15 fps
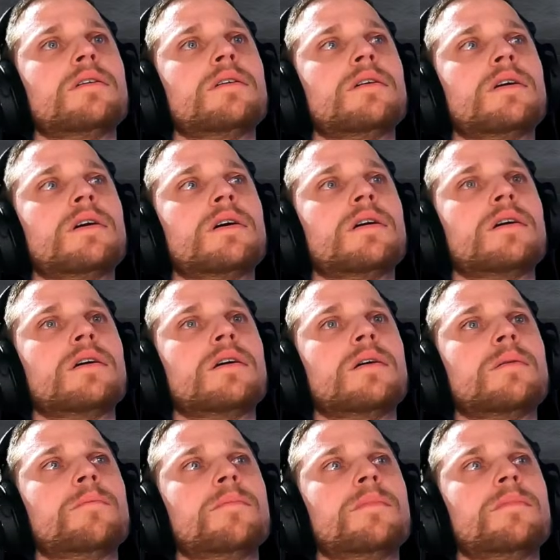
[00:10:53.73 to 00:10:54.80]

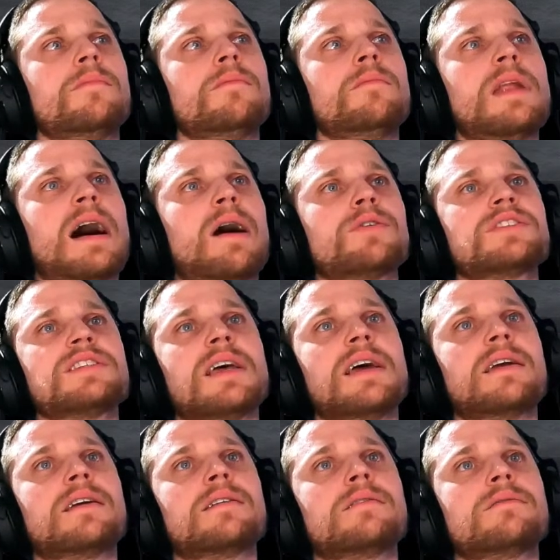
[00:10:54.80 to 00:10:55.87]
it's
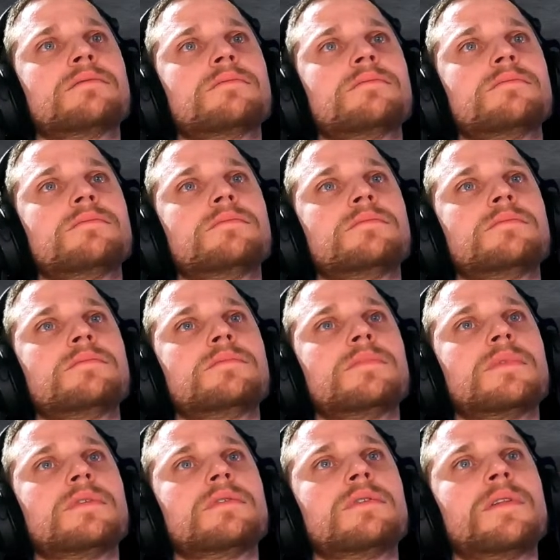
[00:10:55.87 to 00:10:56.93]
like
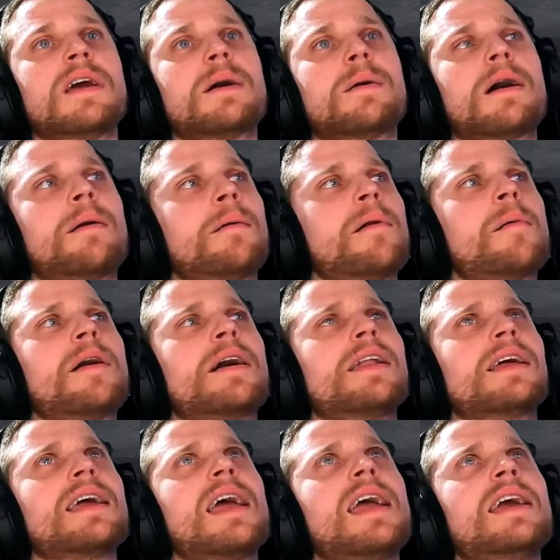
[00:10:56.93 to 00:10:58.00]
I think I'm at
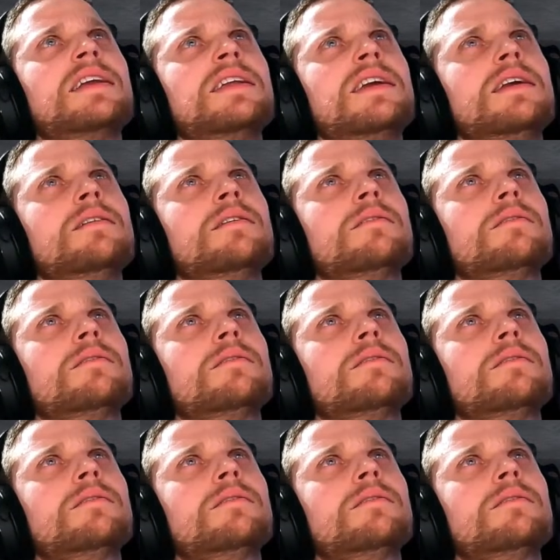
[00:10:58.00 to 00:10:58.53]
like 80